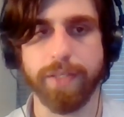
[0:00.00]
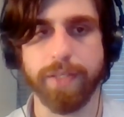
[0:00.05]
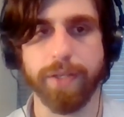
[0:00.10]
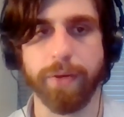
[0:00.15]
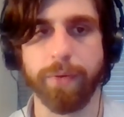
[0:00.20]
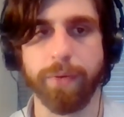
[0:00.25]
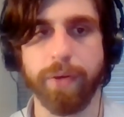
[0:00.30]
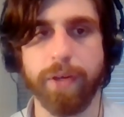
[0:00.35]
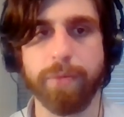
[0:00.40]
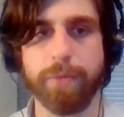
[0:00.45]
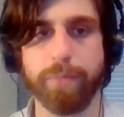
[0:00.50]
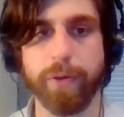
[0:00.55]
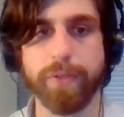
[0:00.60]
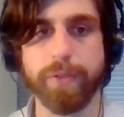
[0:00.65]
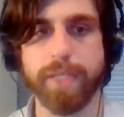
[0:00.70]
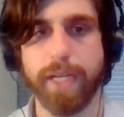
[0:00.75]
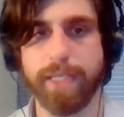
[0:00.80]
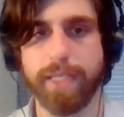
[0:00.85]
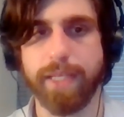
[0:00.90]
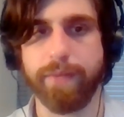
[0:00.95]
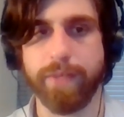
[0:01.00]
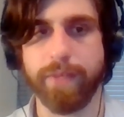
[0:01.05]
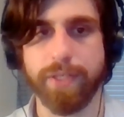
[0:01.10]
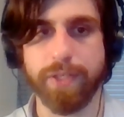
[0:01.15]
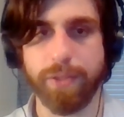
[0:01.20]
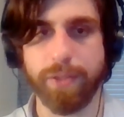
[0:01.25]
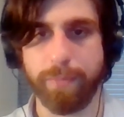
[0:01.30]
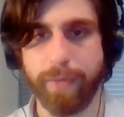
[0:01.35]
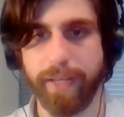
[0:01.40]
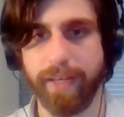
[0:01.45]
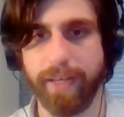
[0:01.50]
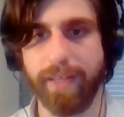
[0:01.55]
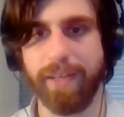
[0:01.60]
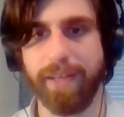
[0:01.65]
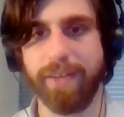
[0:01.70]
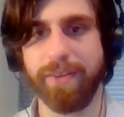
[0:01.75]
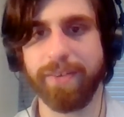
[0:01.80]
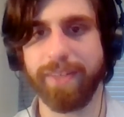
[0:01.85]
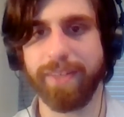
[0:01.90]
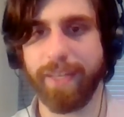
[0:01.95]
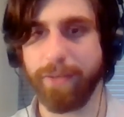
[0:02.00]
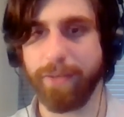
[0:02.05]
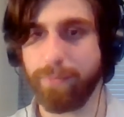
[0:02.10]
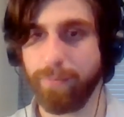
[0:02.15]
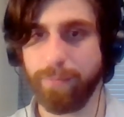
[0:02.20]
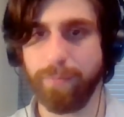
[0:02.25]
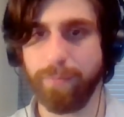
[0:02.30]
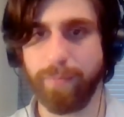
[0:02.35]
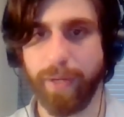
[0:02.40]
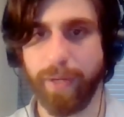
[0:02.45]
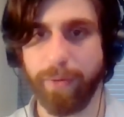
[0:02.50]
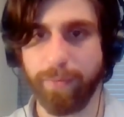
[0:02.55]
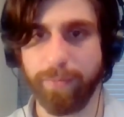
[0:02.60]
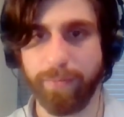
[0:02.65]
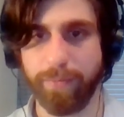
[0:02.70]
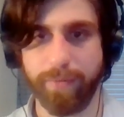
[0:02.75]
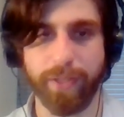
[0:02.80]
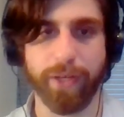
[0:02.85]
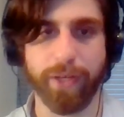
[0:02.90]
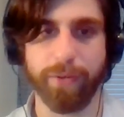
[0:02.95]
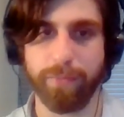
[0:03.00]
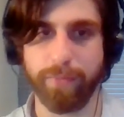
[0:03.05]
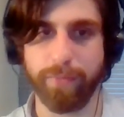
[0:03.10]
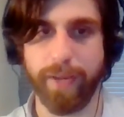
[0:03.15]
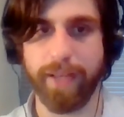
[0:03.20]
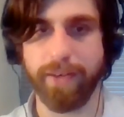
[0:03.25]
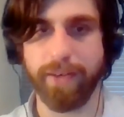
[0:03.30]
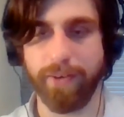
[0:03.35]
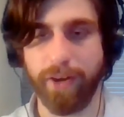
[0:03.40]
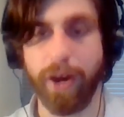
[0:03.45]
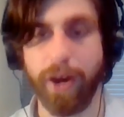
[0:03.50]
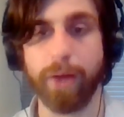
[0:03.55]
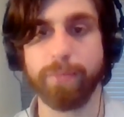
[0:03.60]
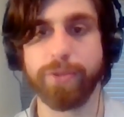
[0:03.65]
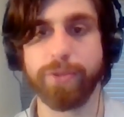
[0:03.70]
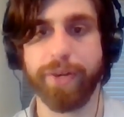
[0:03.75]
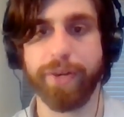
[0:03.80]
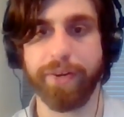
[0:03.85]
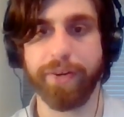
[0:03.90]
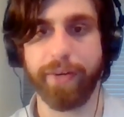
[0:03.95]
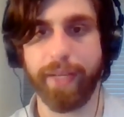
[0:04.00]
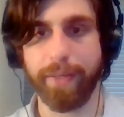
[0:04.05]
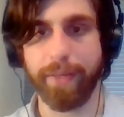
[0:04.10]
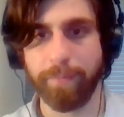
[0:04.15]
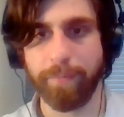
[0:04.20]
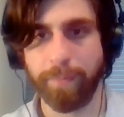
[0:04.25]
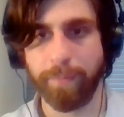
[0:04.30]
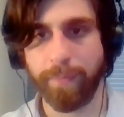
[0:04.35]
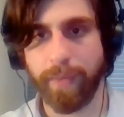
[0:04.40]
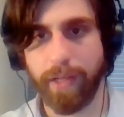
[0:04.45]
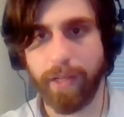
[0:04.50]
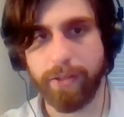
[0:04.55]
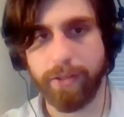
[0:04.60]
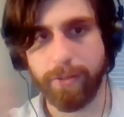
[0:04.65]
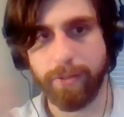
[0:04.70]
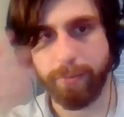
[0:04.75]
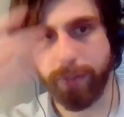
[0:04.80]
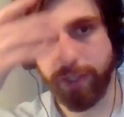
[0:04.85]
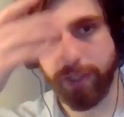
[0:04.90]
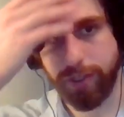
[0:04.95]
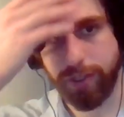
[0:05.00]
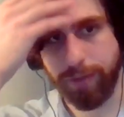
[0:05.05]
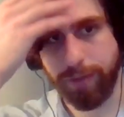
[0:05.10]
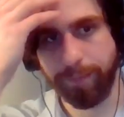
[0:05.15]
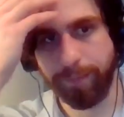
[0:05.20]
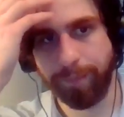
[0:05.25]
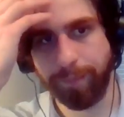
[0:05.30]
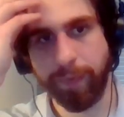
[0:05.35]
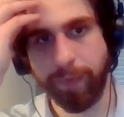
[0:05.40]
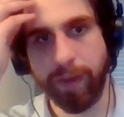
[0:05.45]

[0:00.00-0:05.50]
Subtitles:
So both sides have a stupid, like by read, arbitrary interpretation.